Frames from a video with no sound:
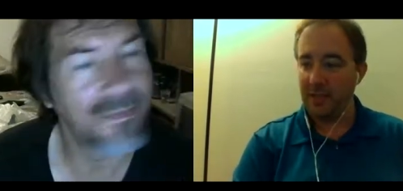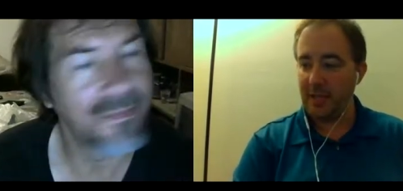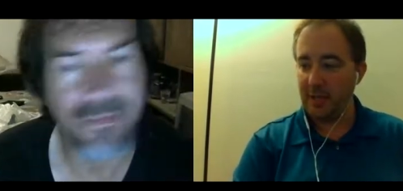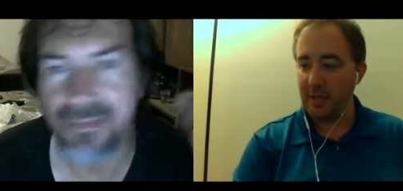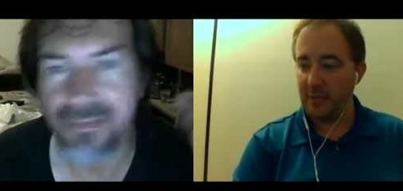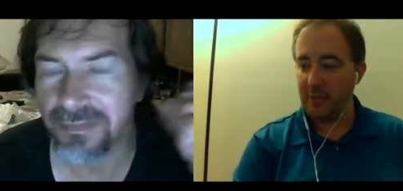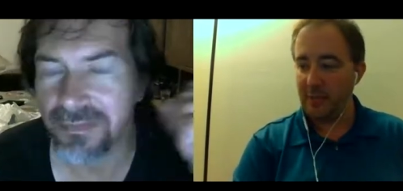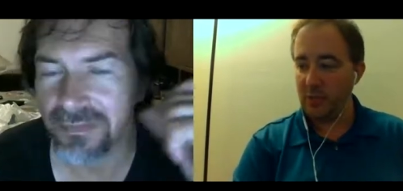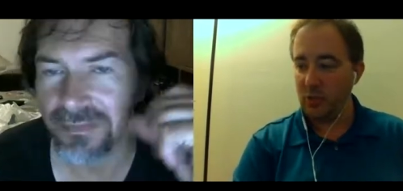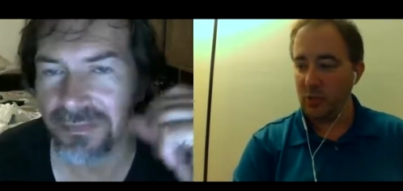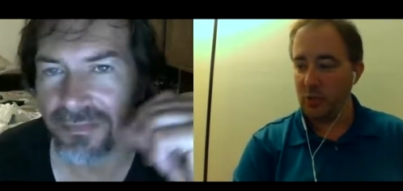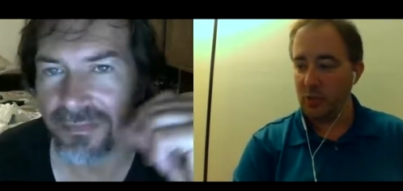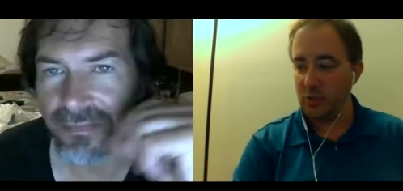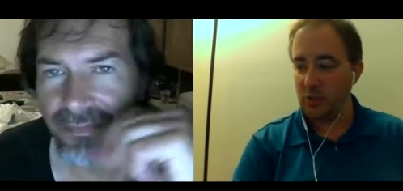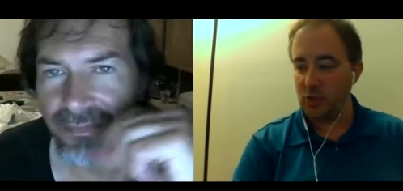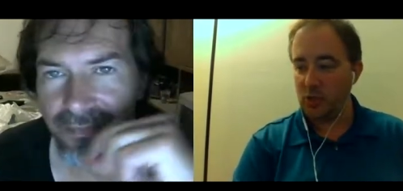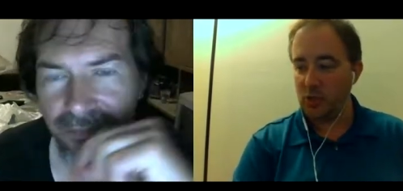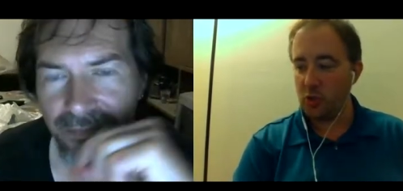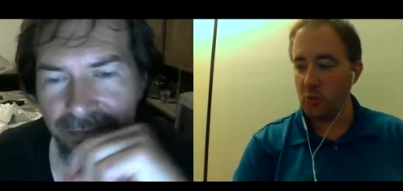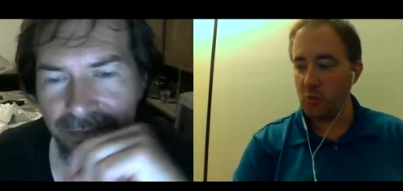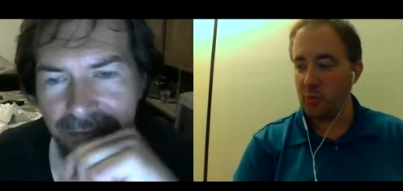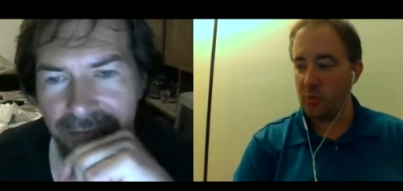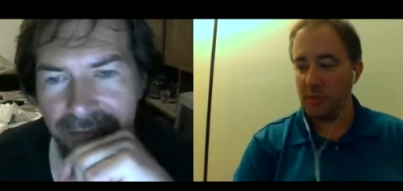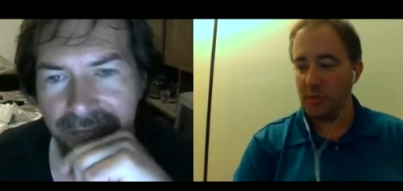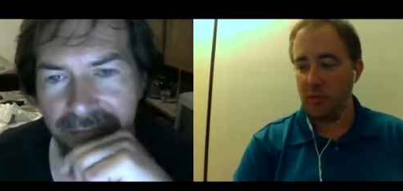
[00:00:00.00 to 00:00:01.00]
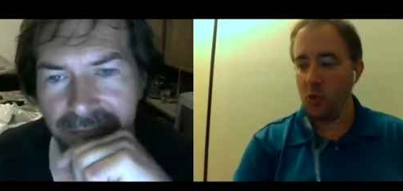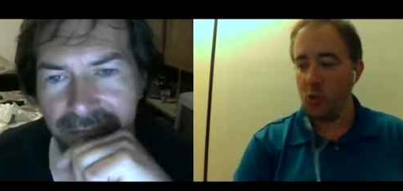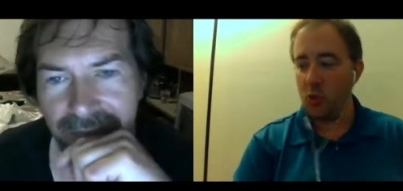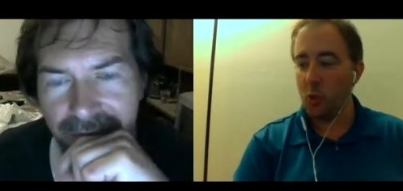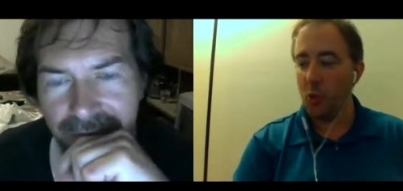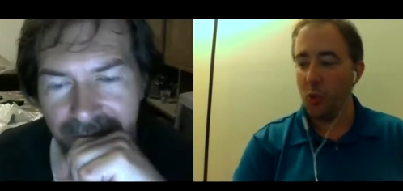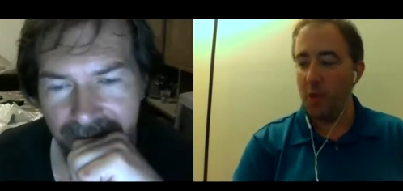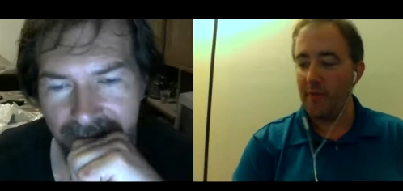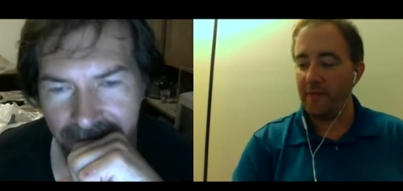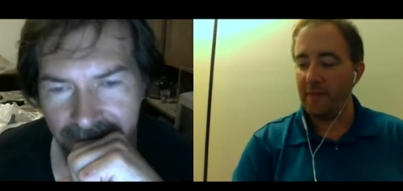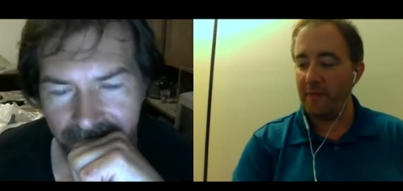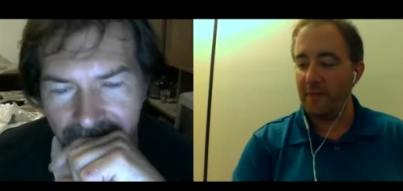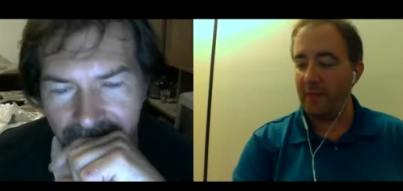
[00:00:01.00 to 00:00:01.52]
Speaker 1: debut, which some
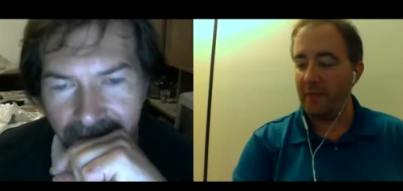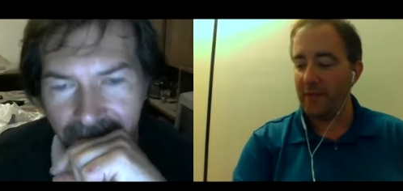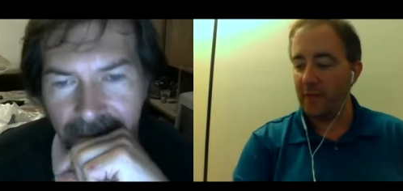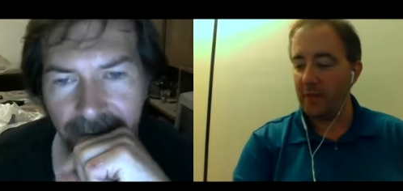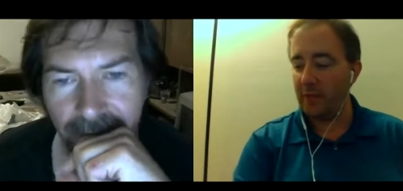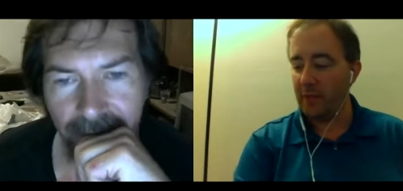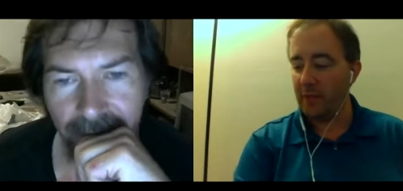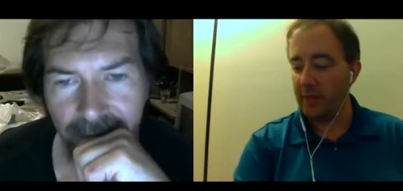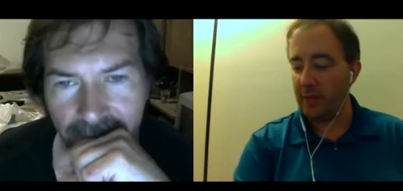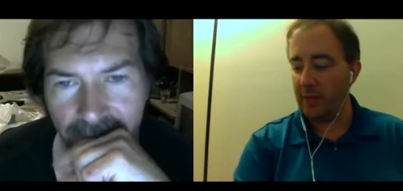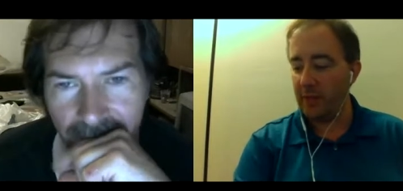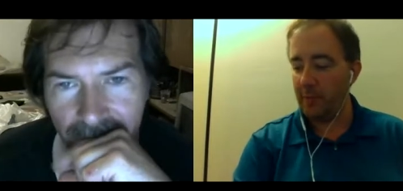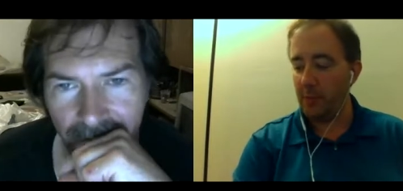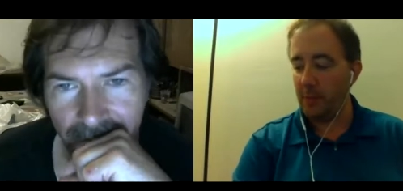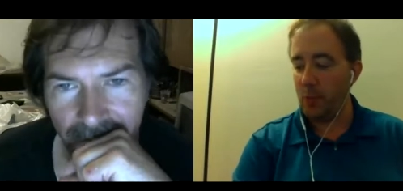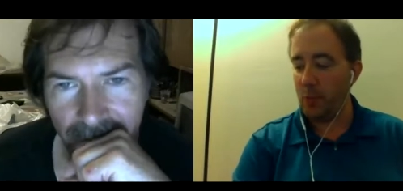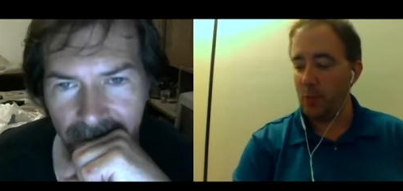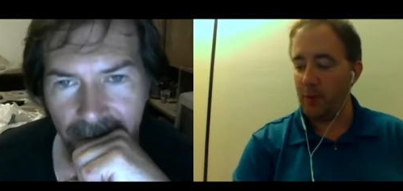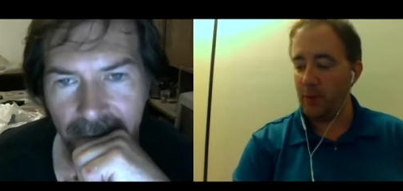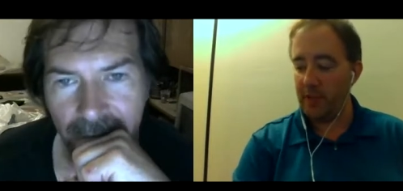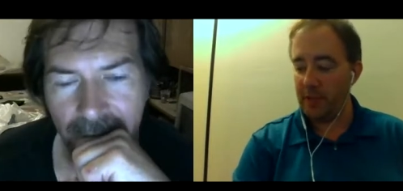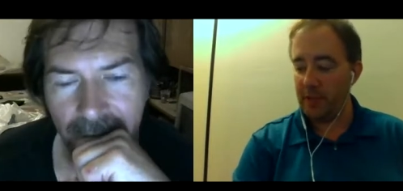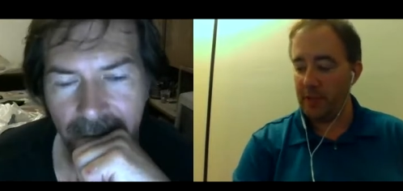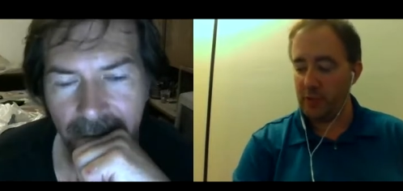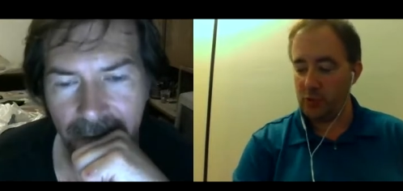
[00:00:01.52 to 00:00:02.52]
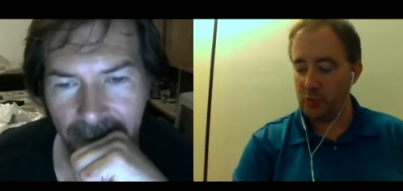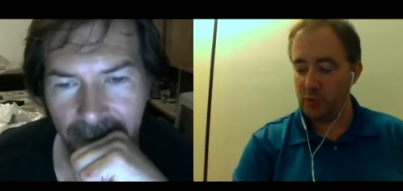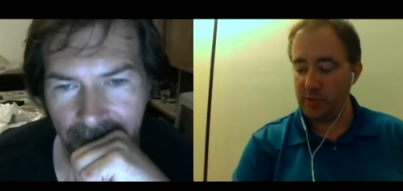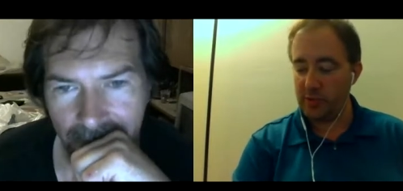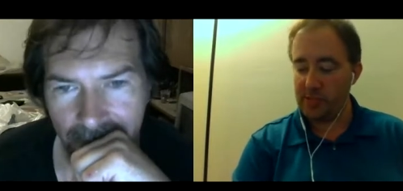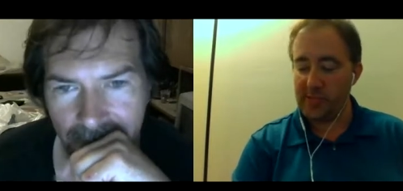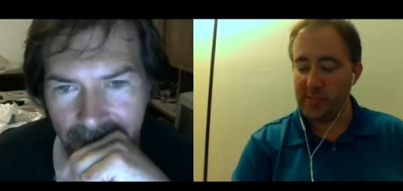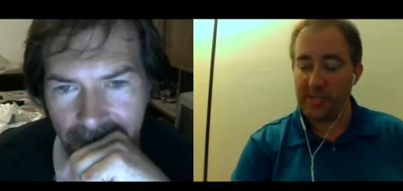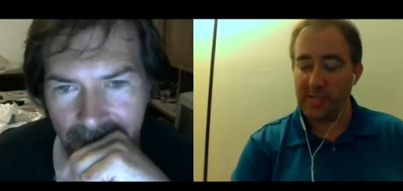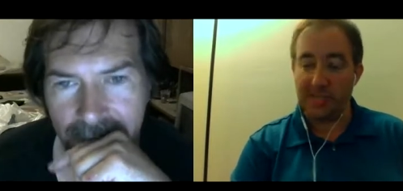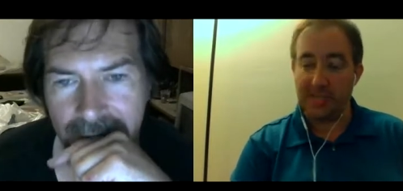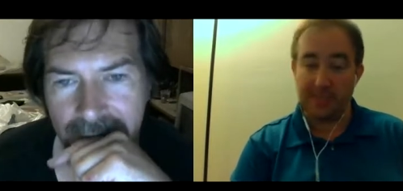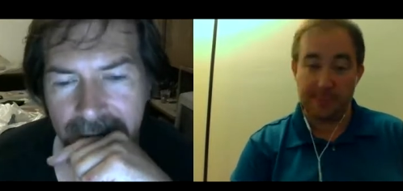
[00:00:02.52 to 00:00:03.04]
no other villain in Marvel history
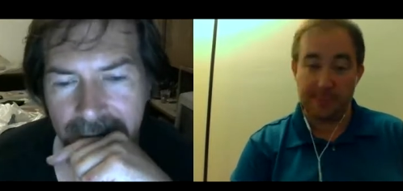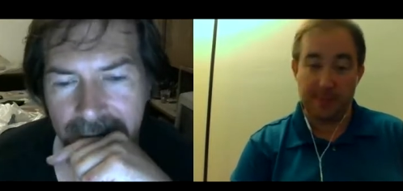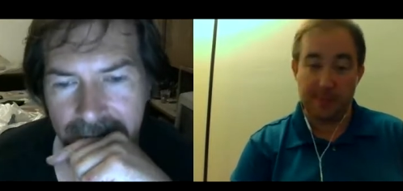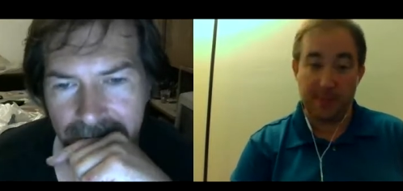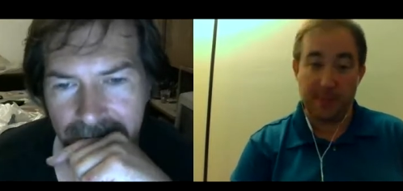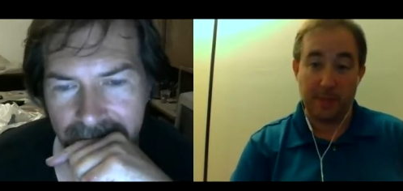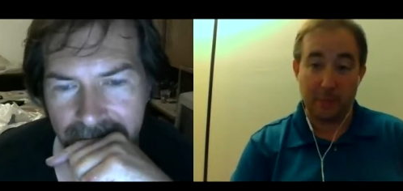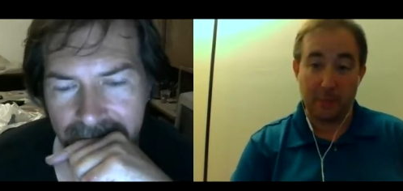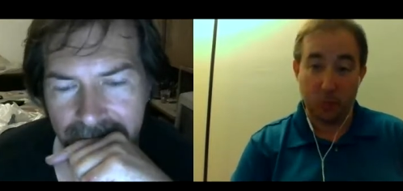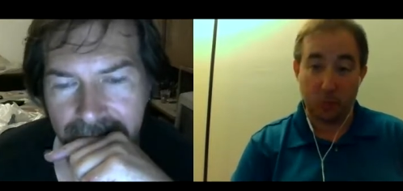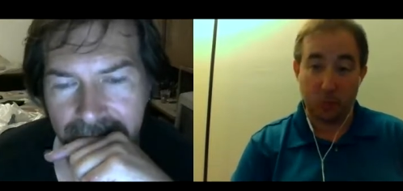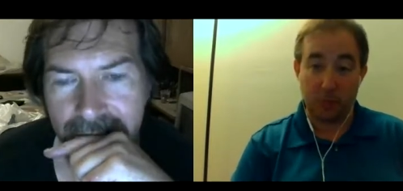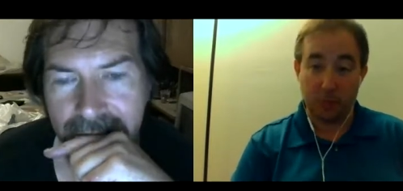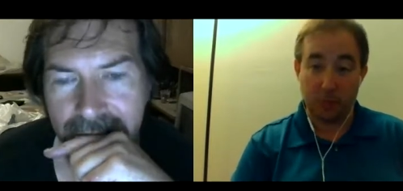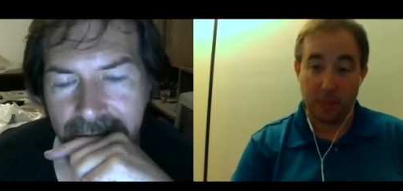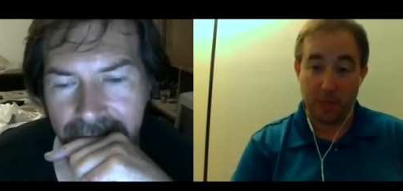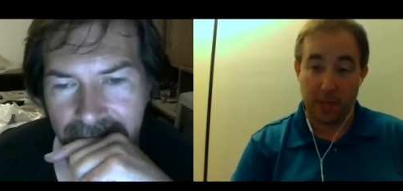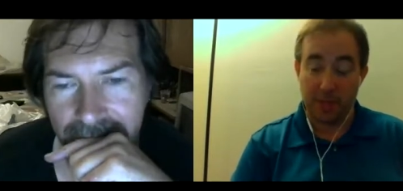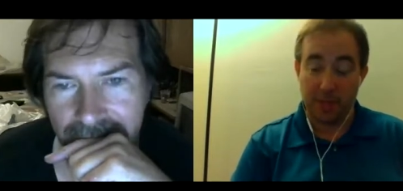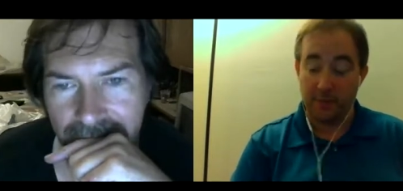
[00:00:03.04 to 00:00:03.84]
has had this many multiple